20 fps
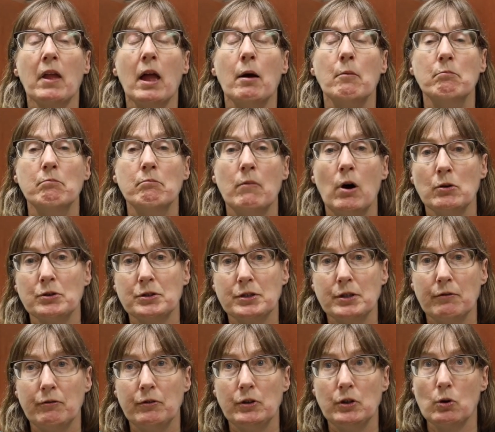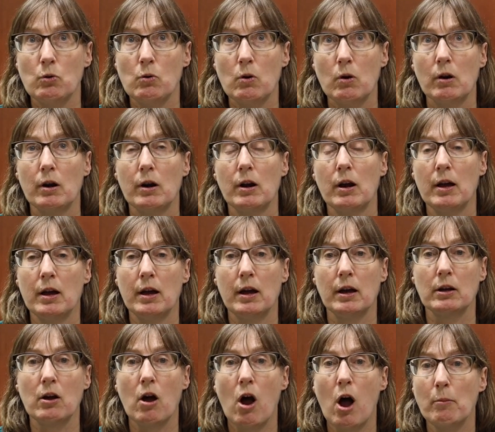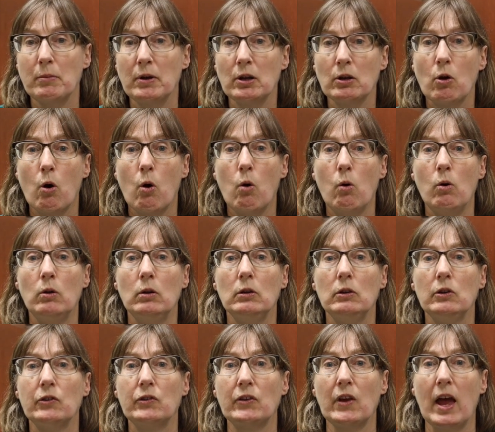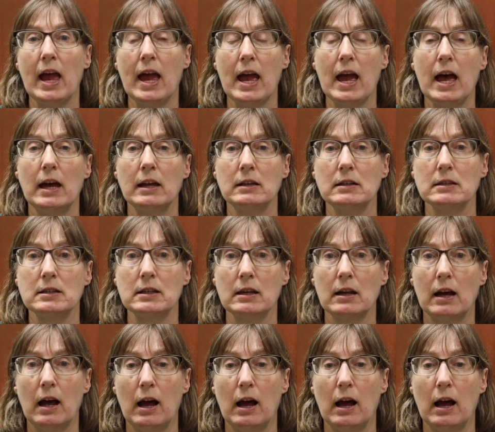Most of your common colds and